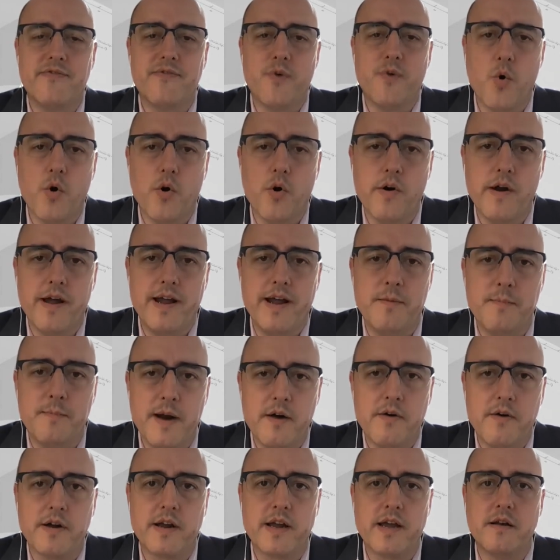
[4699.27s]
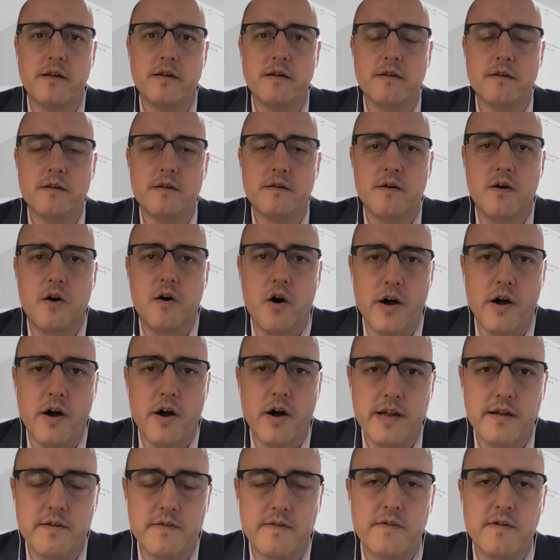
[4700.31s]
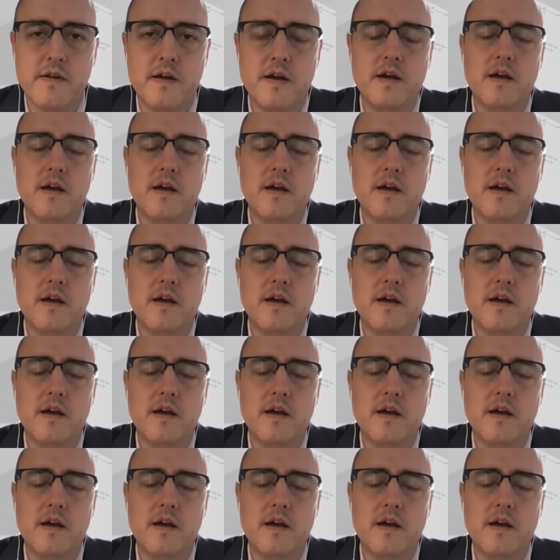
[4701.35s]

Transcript: for an American audience.